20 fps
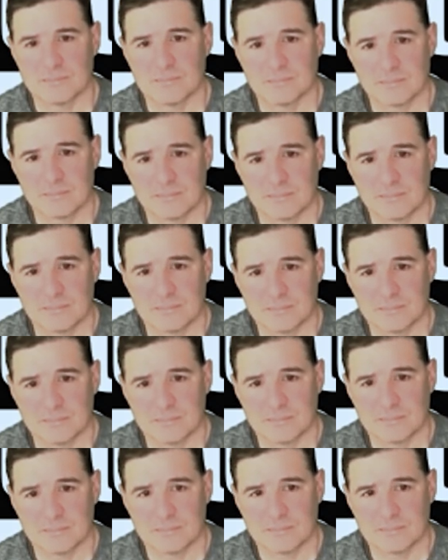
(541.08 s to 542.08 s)

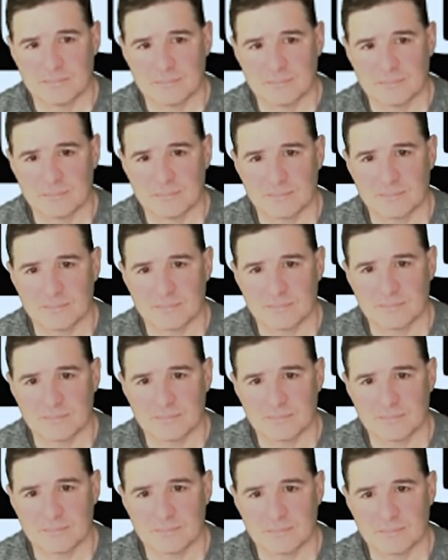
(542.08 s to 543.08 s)

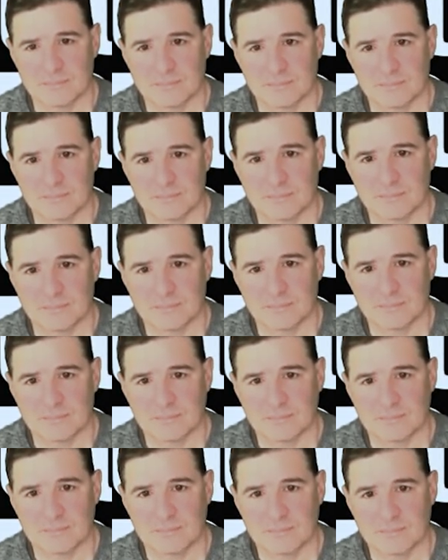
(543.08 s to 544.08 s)

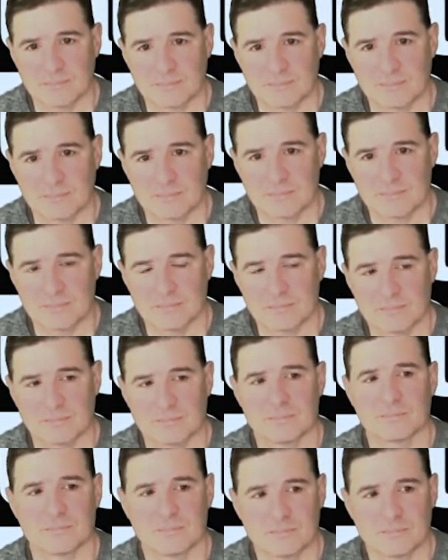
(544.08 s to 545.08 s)

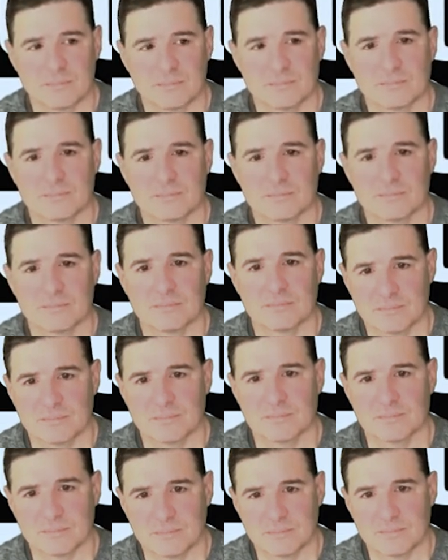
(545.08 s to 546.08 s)

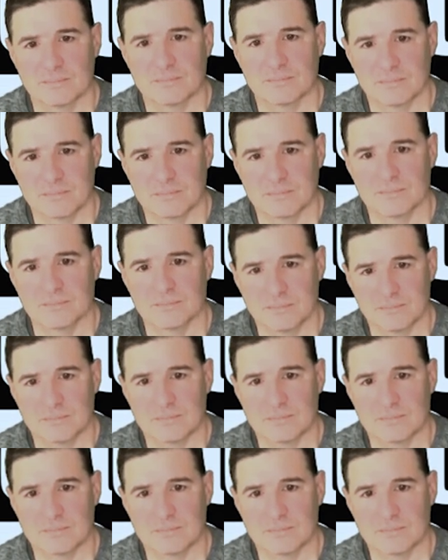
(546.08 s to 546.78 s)
(not speaking)